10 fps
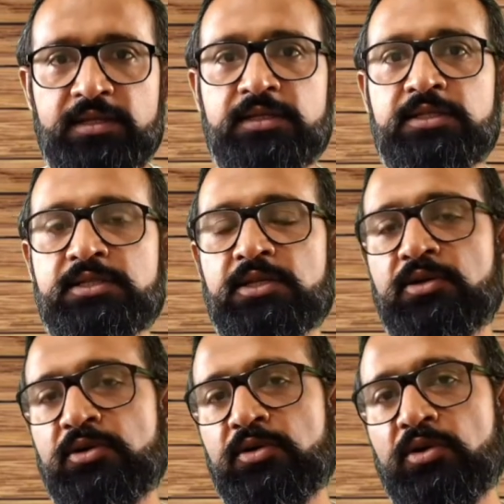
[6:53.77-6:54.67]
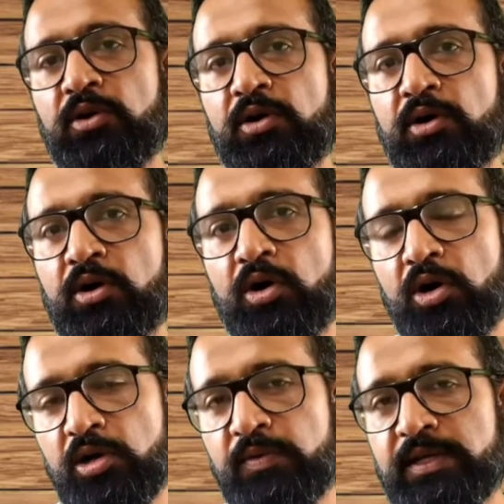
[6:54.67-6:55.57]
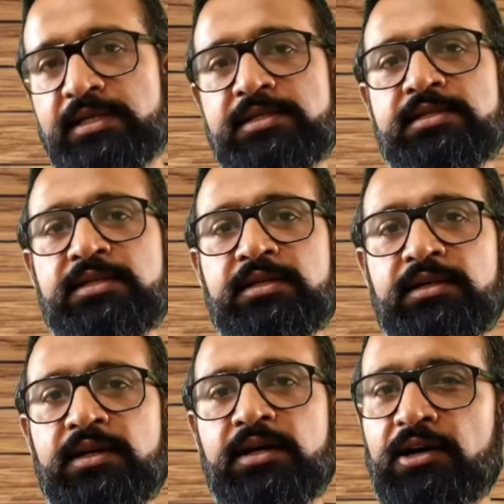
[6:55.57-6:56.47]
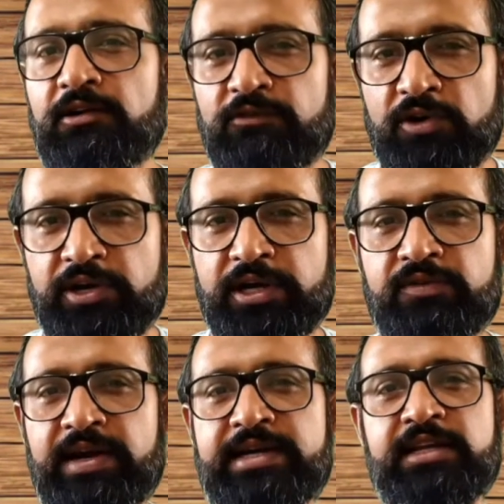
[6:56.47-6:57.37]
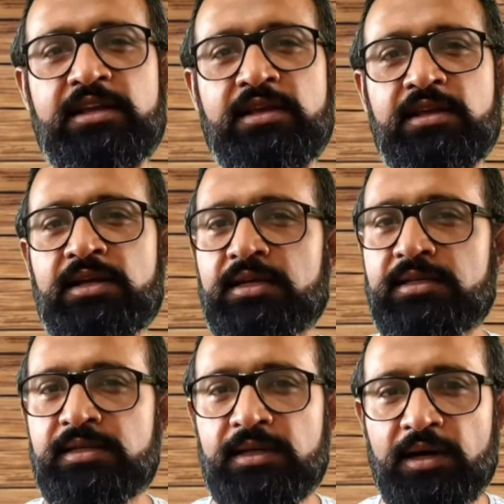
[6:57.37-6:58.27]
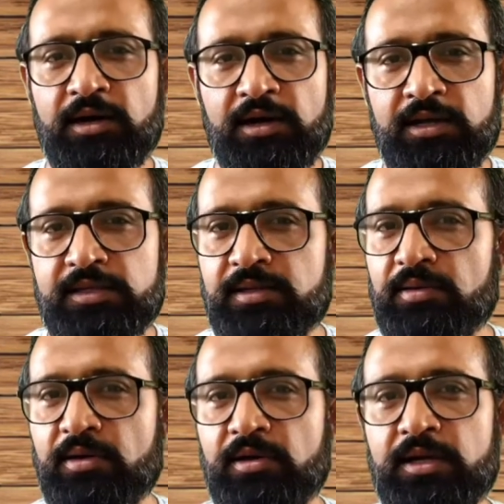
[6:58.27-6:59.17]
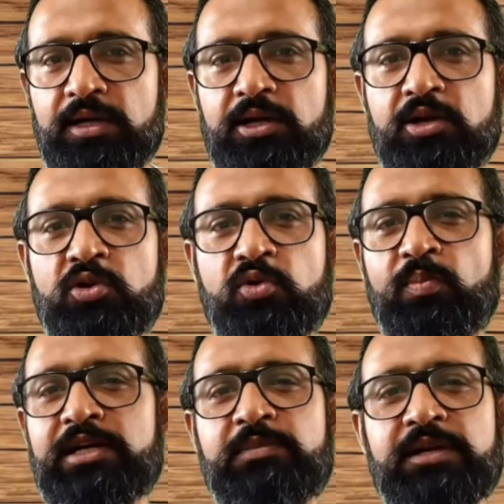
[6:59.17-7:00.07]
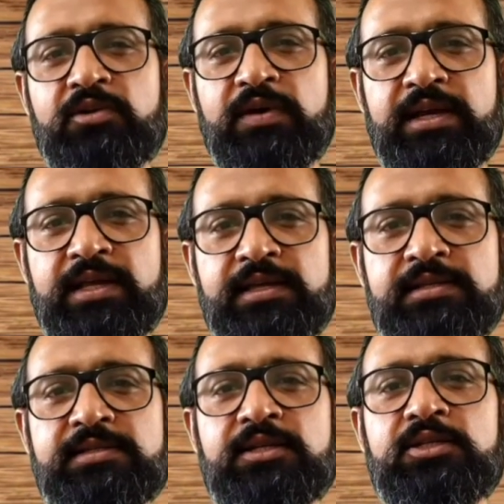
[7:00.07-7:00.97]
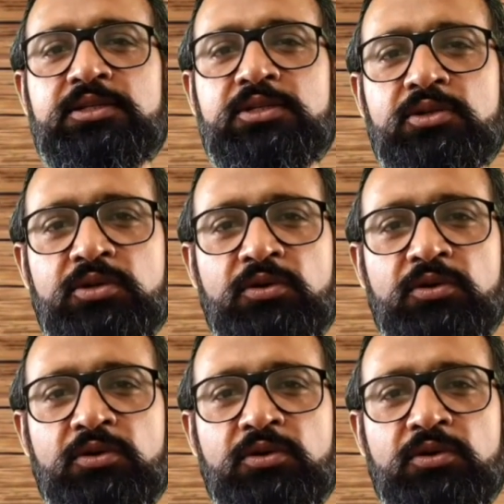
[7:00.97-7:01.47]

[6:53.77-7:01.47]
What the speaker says: So always avoid writing uh, multiple queries to